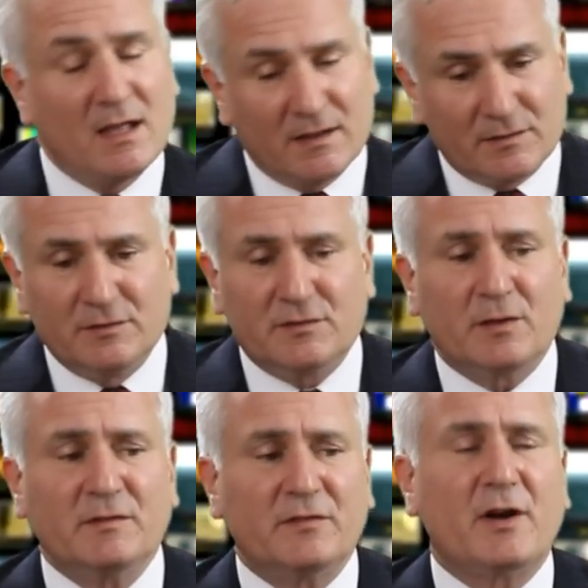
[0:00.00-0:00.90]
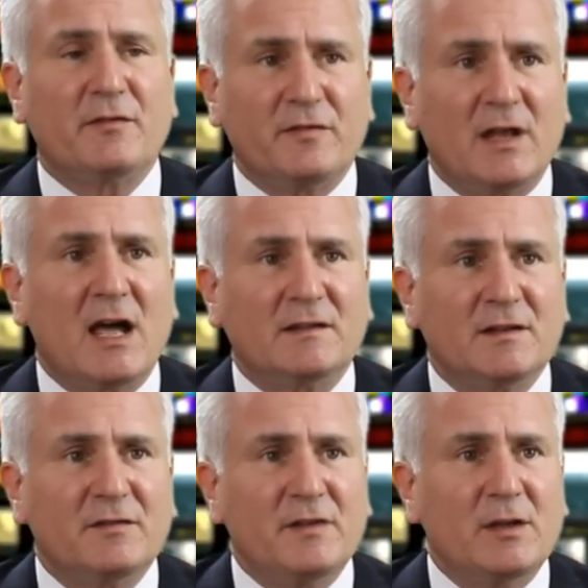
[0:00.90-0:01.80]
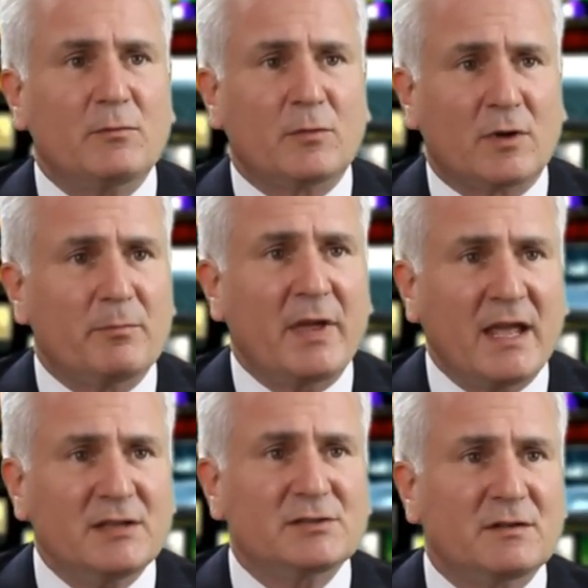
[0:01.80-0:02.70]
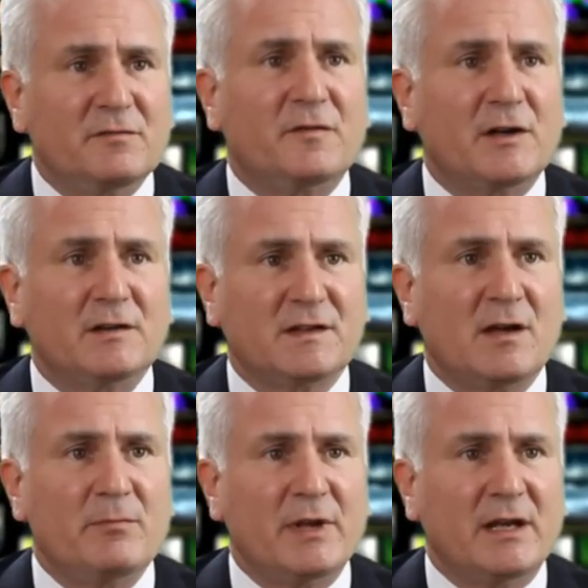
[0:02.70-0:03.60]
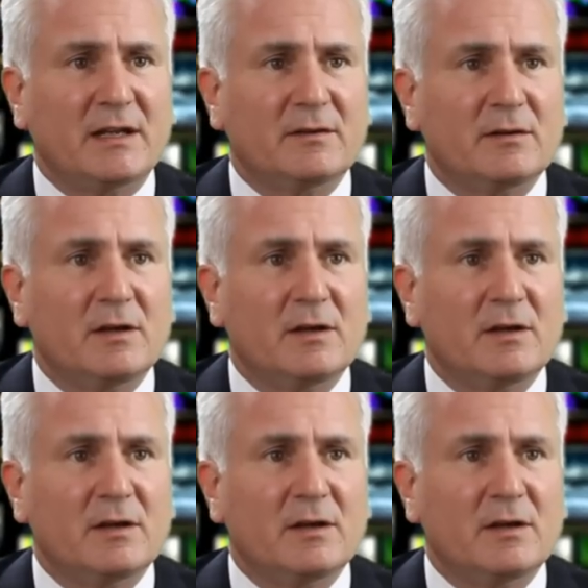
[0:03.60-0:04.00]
So, in terms of our philosophy, we're a patient first company.